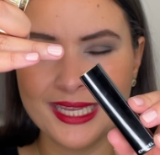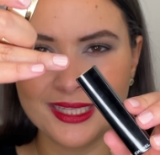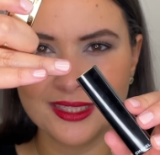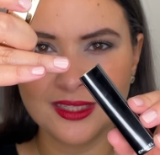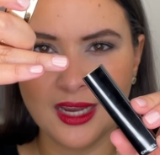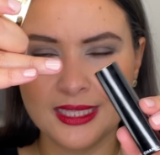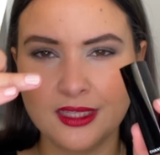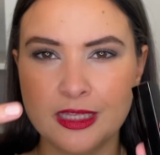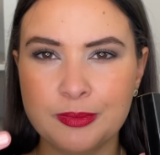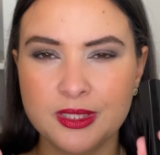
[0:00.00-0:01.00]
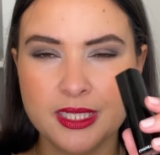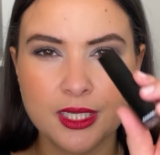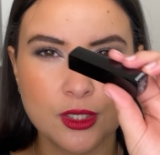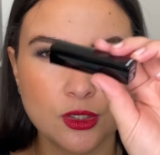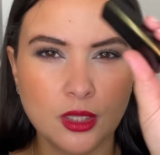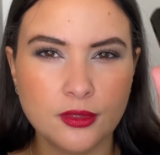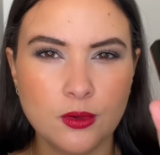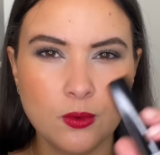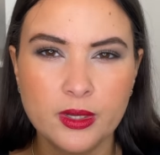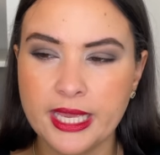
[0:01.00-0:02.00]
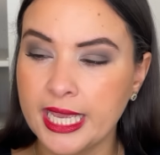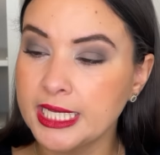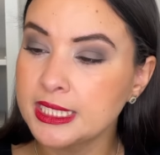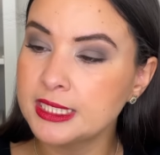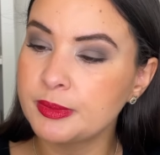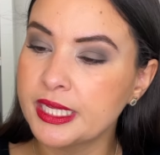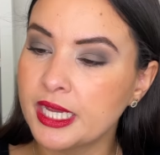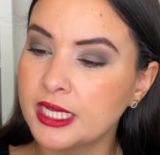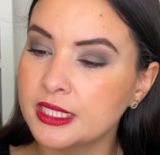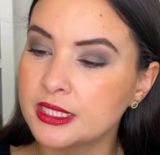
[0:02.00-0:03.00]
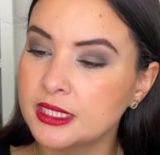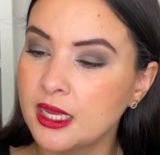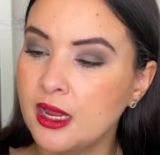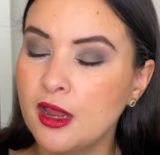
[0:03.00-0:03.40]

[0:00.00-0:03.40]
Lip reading: inside the lipstick, not the whole case, because